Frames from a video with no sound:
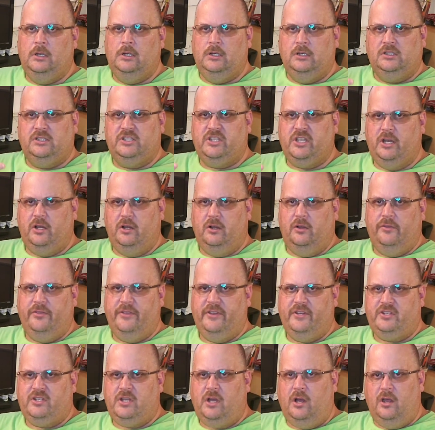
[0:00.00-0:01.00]
So
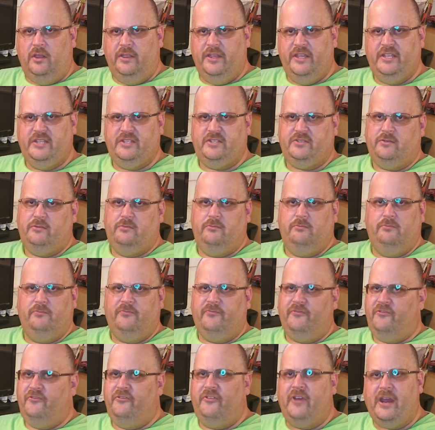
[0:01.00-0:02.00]
there's all these
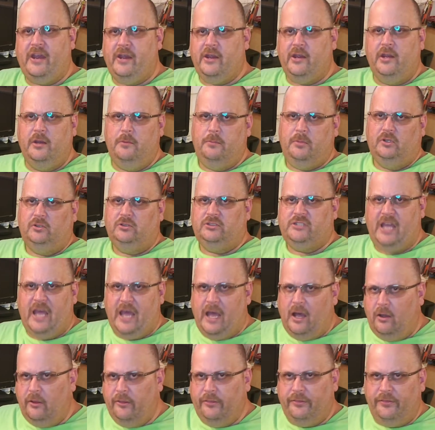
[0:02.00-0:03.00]
variables
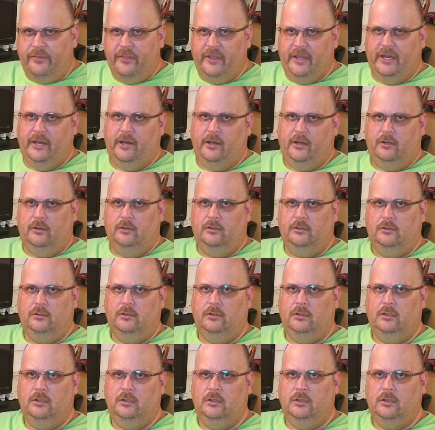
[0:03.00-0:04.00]
out there,
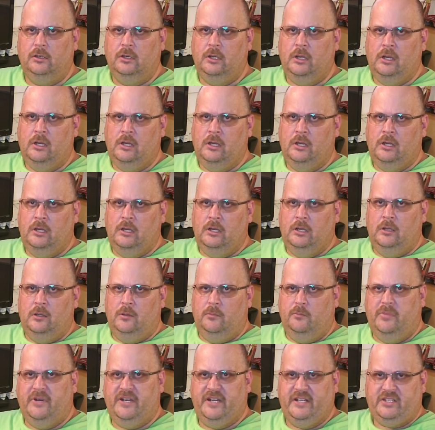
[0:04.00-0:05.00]

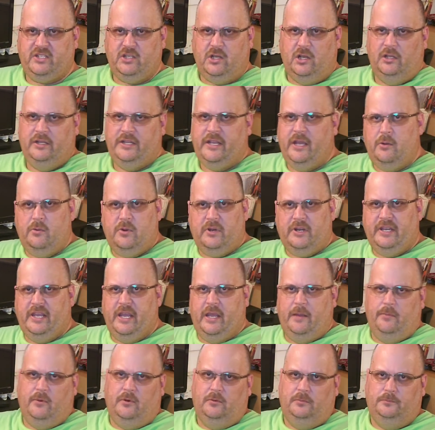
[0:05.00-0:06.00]
but it's all network
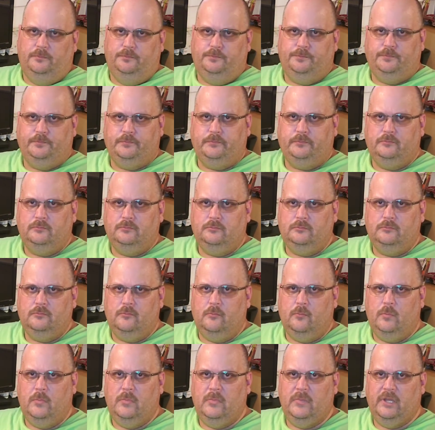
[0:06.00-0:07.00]
cable.
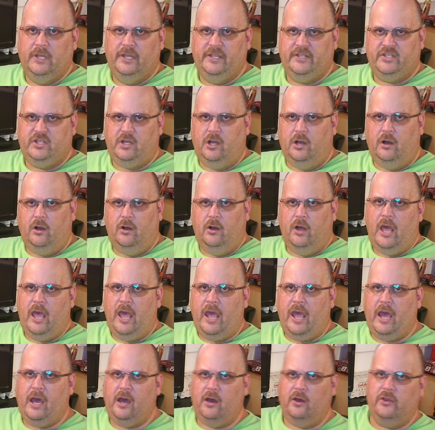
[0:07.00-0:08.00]
It's all
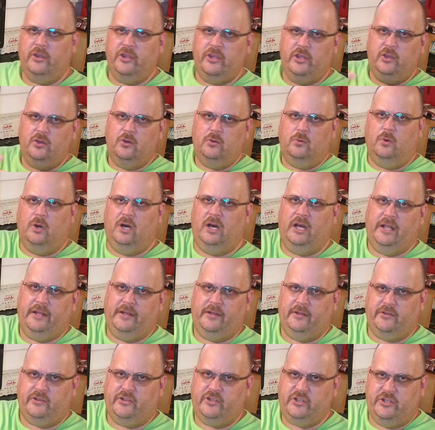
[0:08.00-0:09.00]
how you want
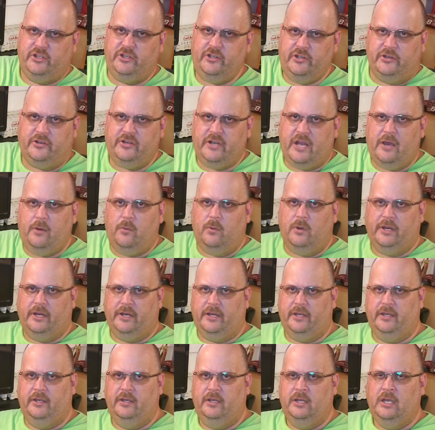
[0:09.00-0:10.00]
to do your network.
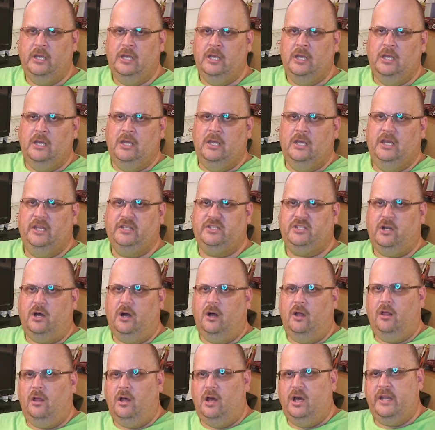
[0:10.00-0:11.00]
It's
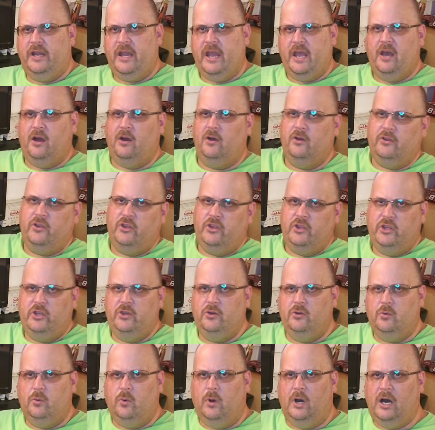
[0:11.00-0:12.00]
all on how you
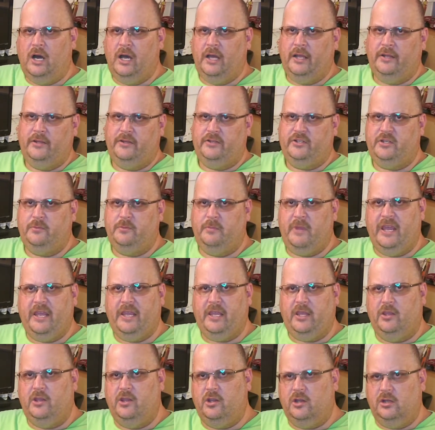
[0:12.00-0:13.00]
want to make
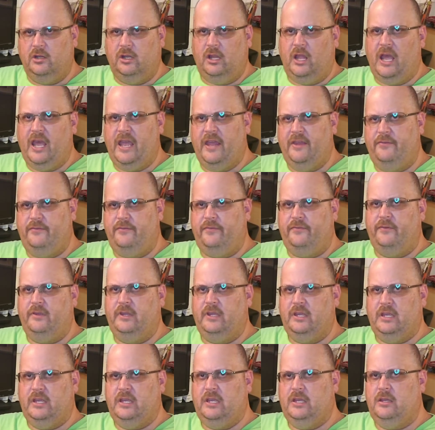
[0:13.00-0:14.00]
your life
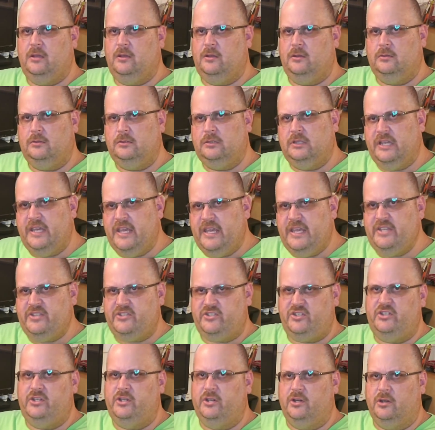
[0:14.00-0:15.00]

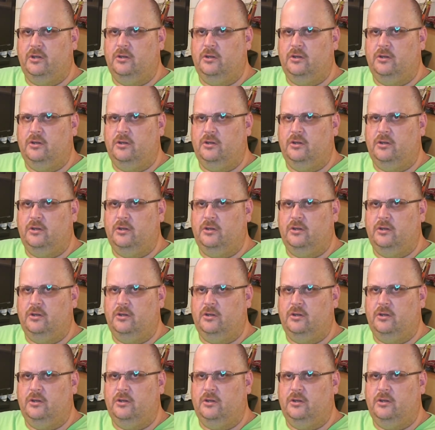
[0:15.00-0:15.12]
easier.